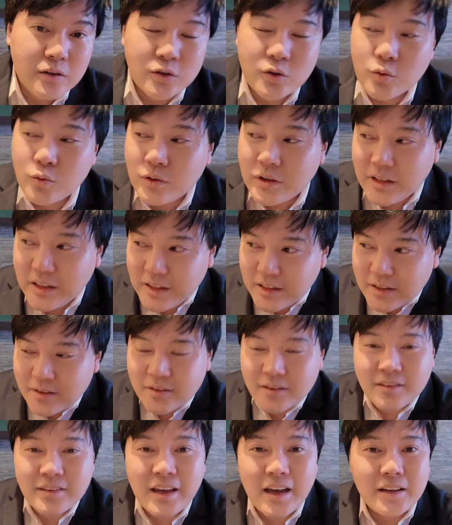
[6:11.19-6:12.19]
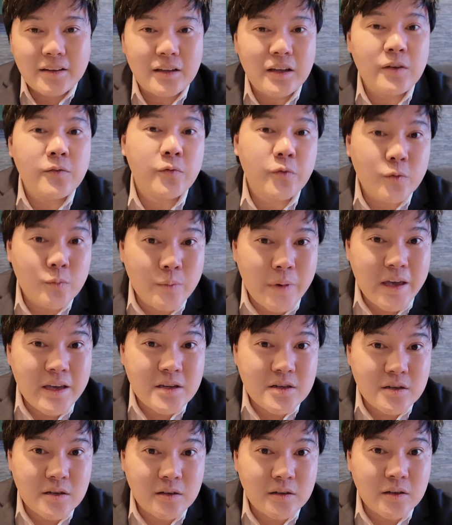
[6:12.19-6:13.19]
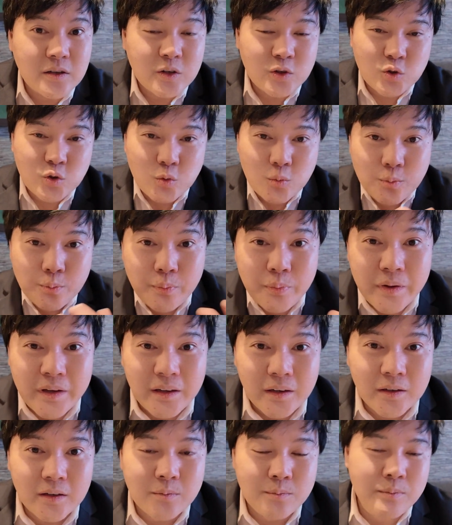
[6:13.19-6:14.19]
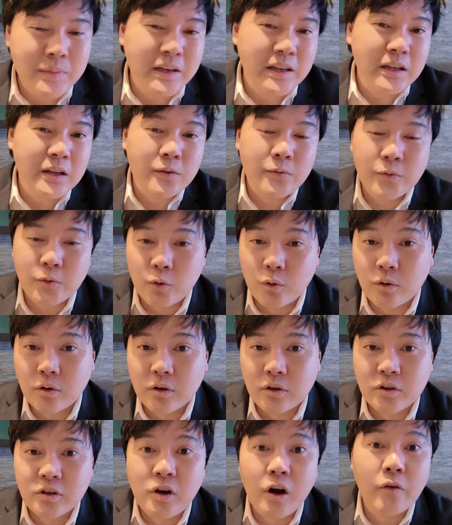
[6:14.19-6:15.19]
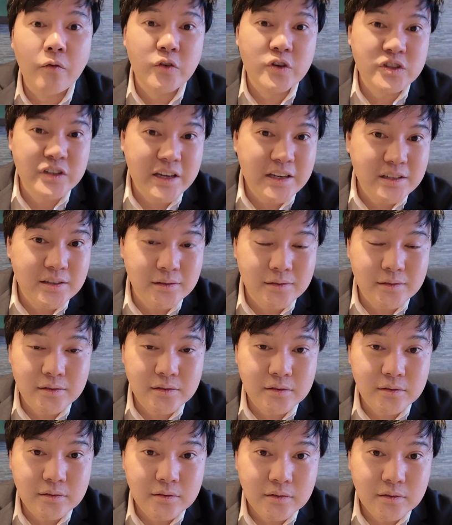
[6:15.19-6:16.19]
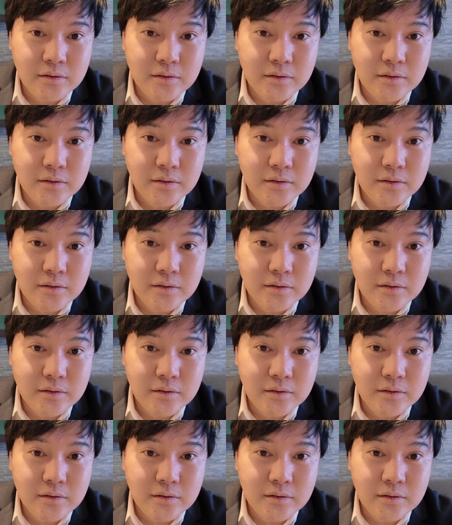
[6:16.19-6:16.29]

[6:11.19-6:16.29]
You need that information to build meaningful conversations.